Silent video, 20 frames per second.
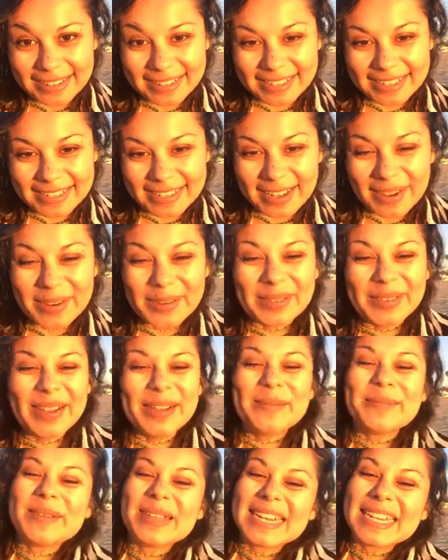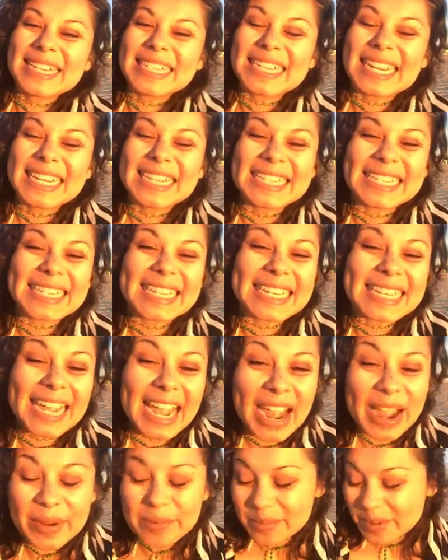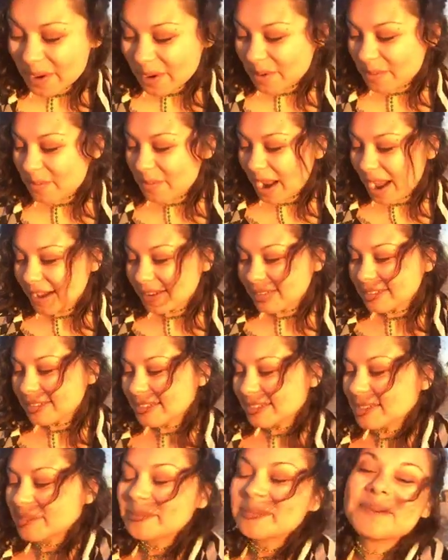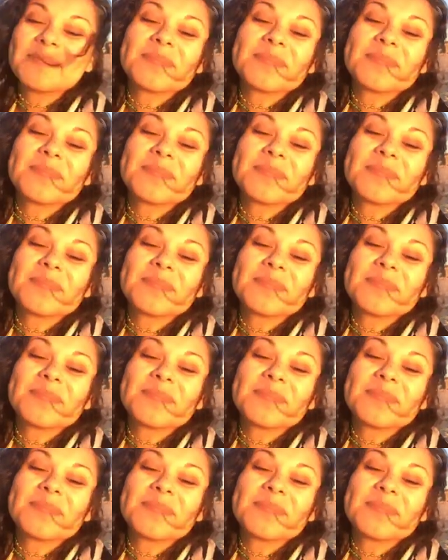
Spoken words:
So I'm going to change the camera around